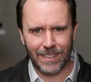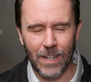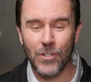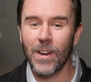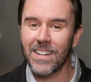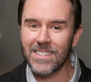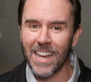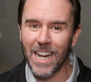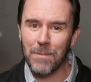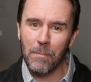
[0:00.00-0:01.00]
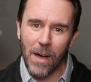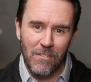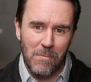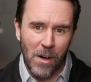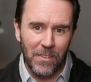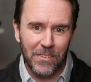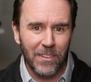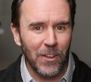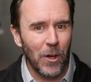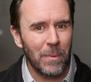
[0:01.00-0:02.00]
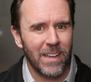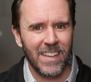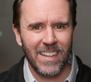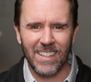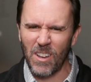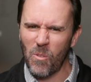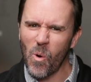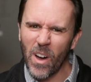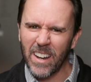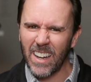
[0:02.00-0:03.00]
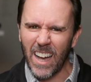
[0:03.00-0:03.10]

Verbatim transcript: I try to stand up above him on the slope because I want,